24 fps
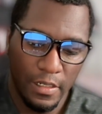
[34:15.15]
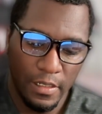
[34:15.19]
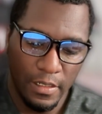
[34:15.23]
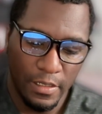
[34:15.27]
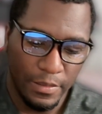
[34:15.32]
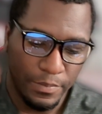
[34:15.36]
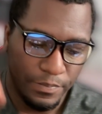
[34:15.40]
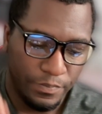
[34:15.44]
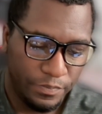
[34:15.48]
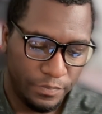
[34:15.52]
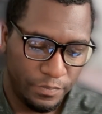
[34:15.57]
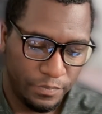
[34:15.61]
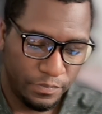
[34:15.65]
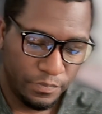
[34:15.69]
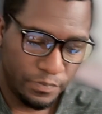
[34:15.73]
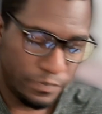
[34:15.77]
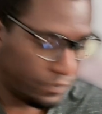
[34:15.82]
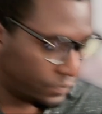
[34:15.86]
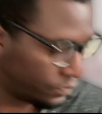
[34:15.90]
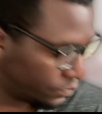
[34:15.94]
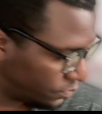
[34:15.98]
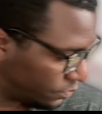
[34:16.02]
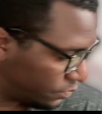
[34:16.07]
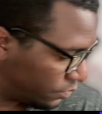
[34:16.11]

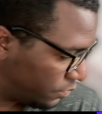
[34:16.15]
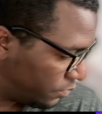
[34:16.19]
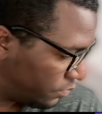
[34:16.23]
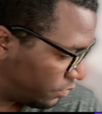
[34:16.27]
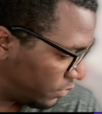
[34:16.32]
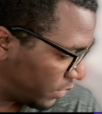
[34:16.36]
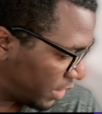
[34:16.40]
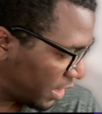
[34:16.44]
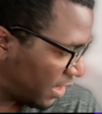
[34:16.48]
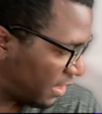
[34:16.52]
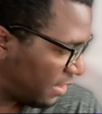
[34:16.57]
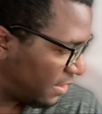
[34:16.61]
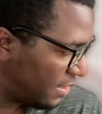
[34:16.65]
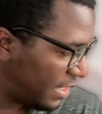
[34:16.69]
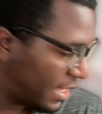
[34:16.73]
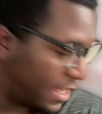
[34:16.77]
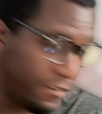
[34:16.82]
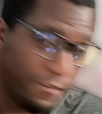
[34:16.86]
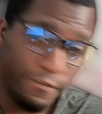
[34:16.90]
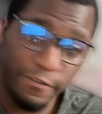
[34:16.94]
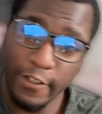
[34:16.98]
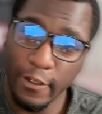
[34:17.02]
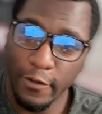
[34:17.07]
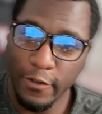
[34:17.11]

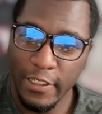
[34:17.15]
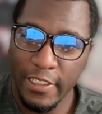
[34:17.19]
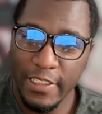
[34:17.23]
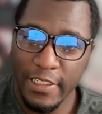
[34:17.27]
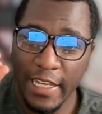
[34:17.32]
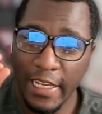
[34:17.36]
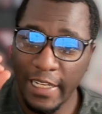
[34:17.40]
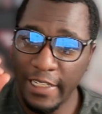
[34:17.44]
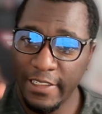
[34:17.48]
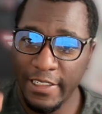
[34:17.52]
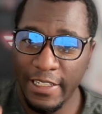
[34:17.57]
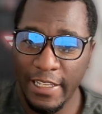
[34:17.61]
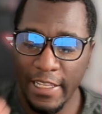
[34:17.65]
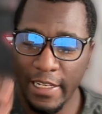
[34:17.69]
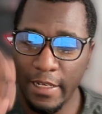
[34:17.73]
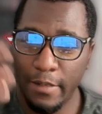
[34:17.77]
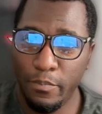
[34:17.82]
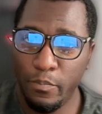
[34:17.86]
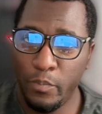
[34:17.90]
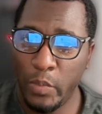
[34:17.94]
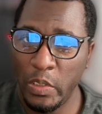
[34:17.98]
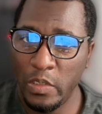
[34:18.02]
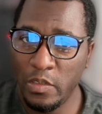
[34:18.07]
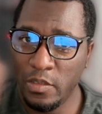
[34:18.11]
a floating dot,
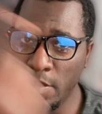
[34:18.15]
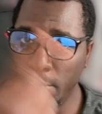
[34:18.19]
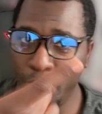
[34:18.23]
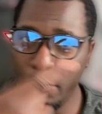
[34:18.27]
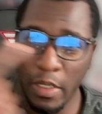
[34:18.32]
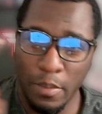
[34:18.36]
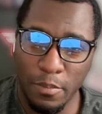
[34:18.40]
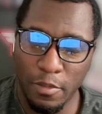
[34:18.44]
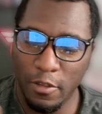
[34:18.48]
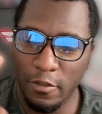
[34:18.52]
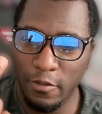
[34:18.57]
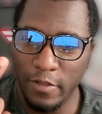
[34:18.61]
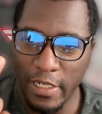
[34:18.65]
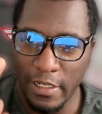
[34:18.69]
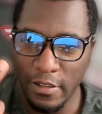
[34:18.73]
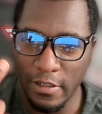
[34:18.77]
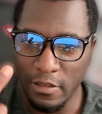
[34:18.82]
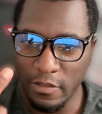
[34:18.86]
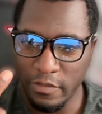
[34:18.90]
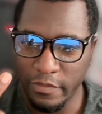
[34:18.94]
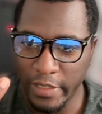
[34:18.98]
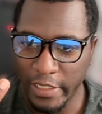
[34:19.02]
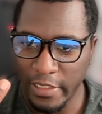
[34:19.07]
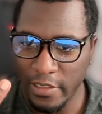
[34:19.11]
and it puts a
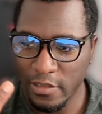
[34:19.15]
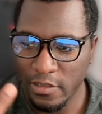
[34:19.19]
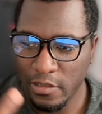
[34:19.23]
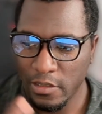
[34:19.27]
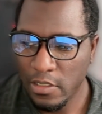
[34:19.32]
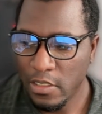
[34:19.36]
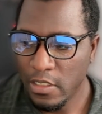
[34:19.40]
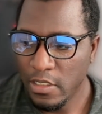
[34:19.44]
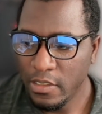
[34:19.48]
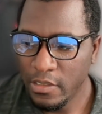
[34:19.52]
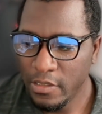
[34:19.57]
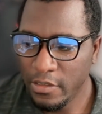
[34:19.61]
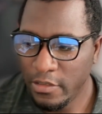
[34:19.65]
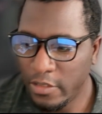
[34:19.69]
bubble around her face.